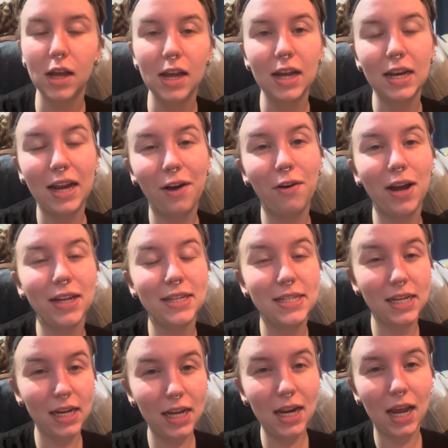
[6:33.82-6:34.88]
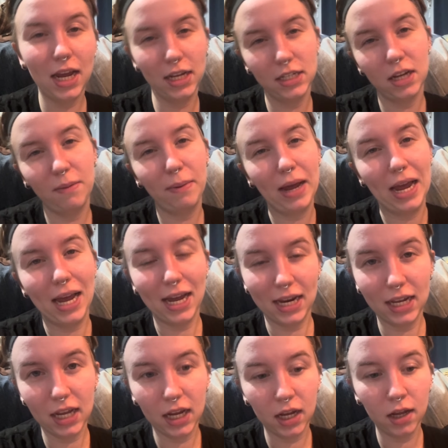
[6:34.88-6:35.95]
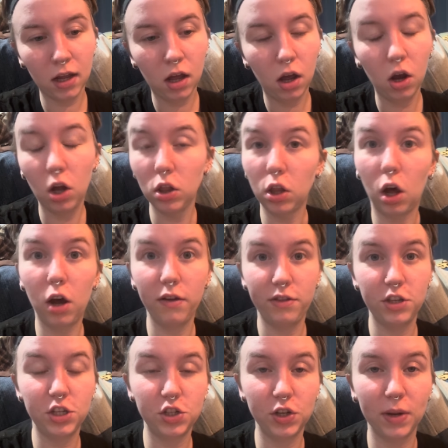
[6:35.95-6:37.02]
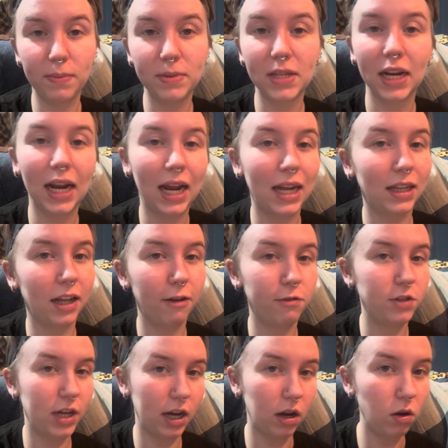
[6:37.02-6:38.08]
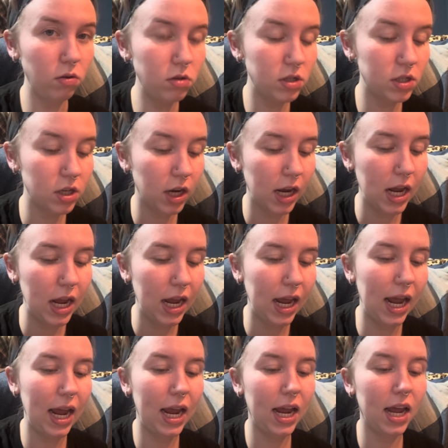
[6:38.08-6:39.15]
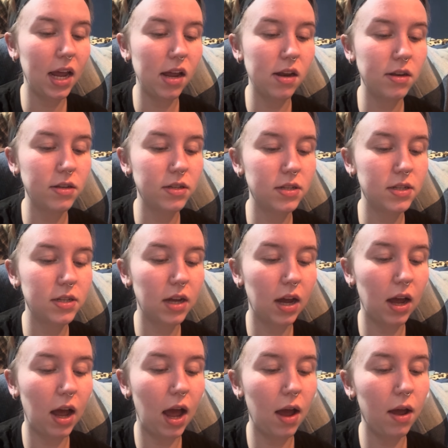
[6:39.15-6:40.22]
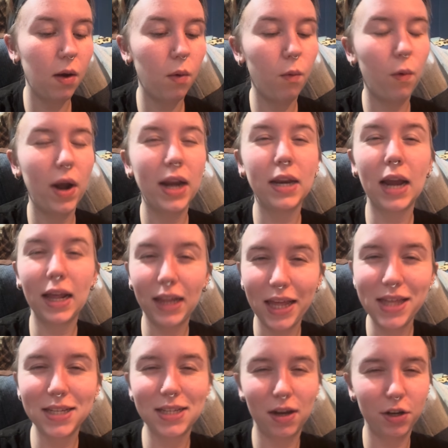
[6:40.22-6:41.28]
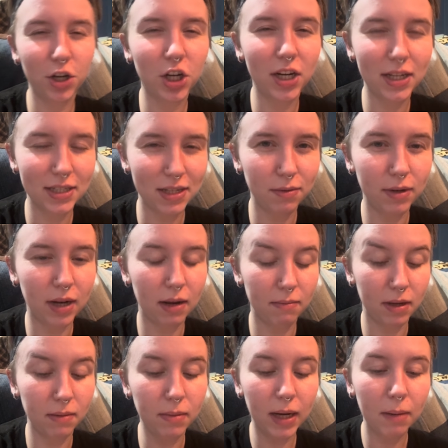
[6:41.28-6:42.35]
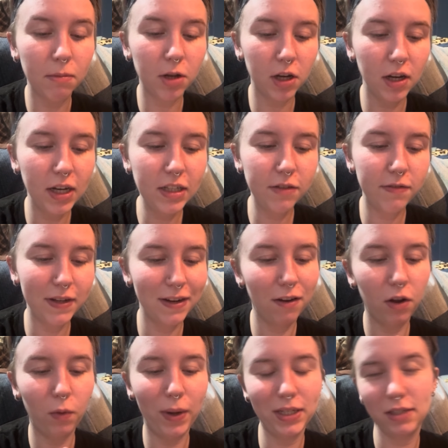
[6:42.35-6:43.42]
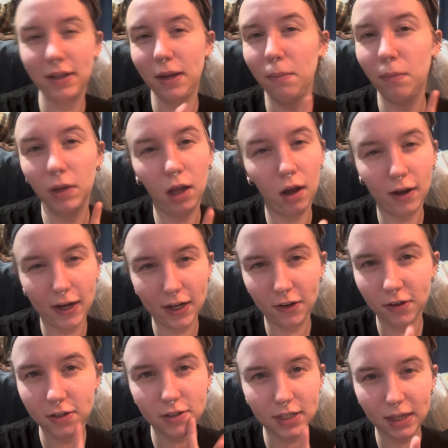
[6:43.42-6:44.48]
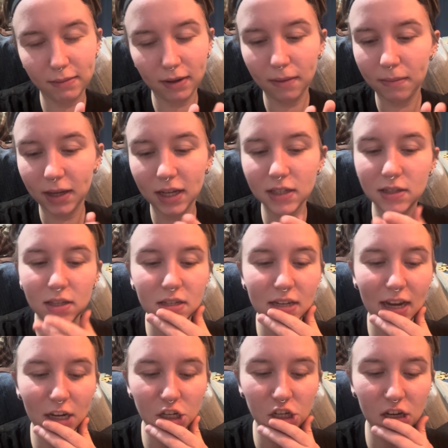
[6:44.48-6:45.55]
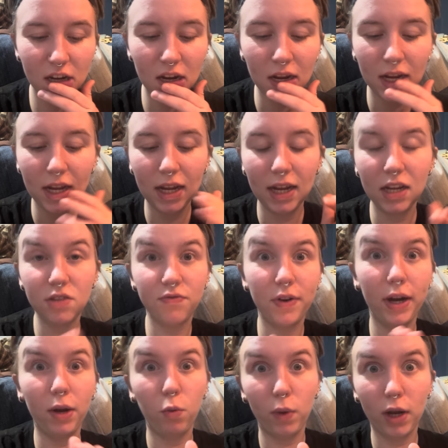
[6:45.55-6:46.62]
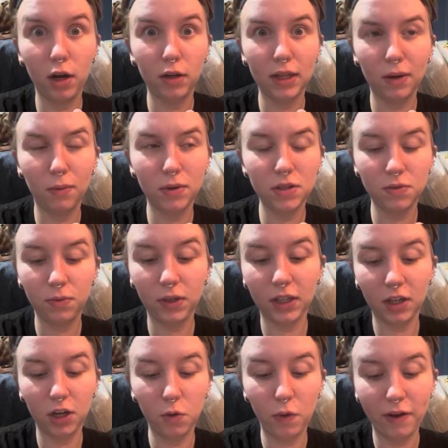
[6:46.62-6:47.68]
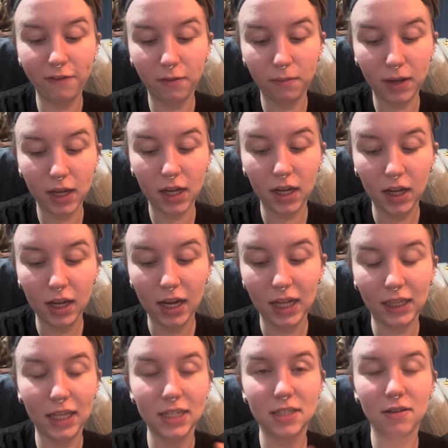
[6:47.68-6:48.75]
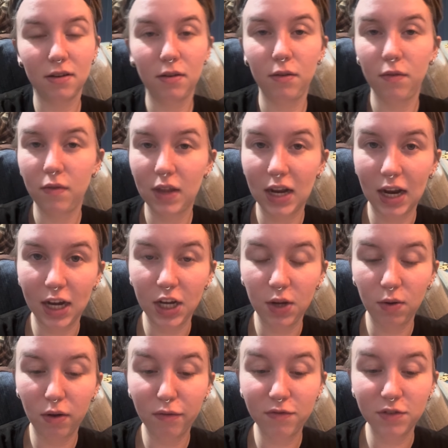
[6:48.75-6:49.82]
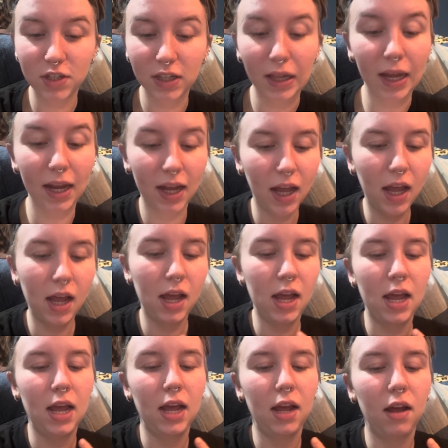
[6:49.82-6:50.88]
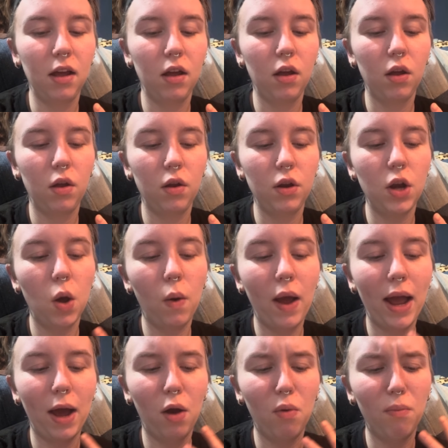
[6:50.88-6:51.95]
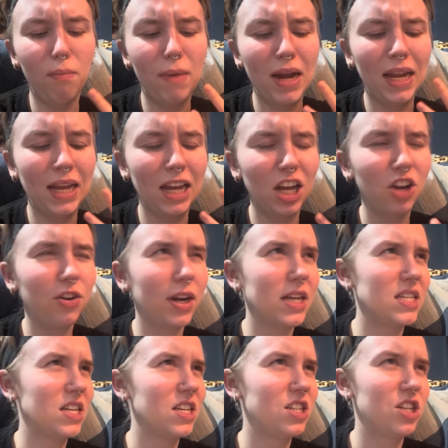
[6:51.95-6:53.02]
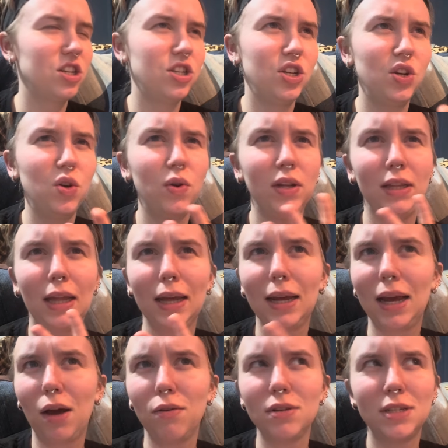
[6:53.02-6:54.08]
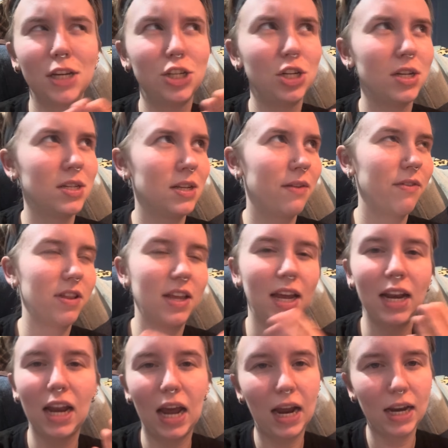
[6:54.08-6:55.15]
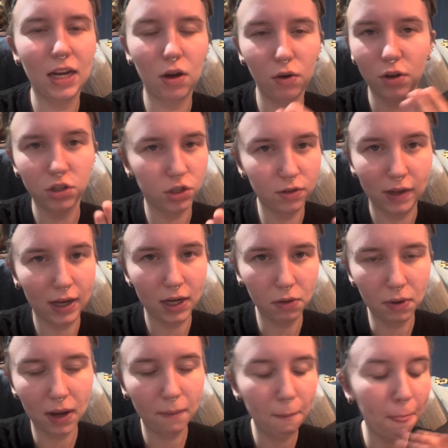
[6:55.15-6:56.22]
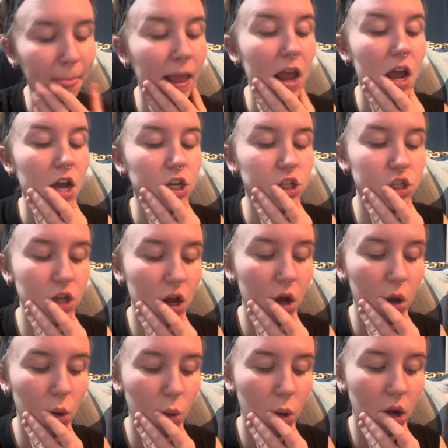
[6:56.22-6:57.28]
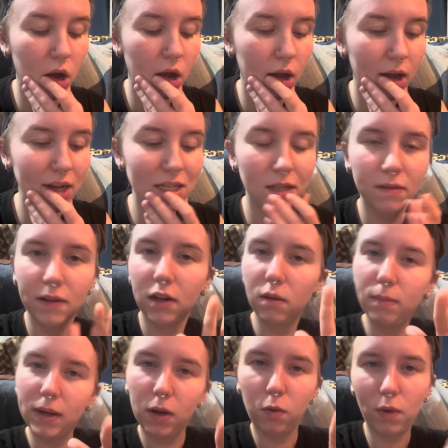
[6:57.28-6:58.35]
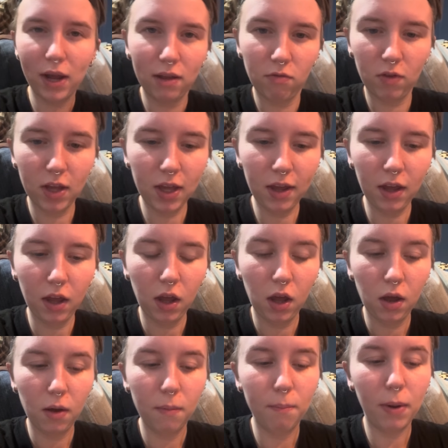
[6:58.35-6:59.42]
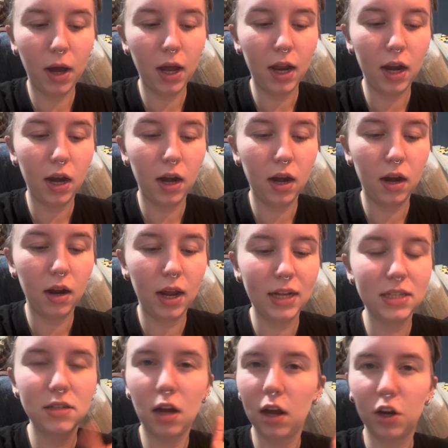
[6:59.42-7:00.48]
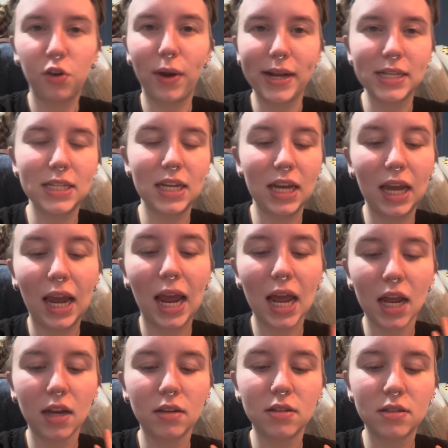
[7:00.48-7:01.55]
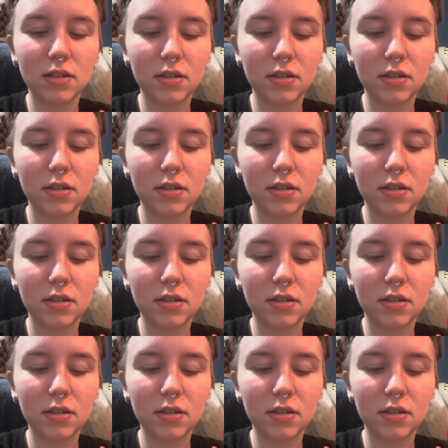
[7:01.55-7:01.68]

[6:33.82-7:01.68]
Now, I did end up adding a lot of the strips that I had left out, and when I lay this out, you're going to see what I mean, but I'm going to need to figure out a way to like block it or steam it because the tension is very weird. There wasn't really a good way for me, at least that I knew of, to like know how many increases to do and like count stitches and everything, and I don't usually do that anyway. So it's a little bit wavy, but it's not crazy, and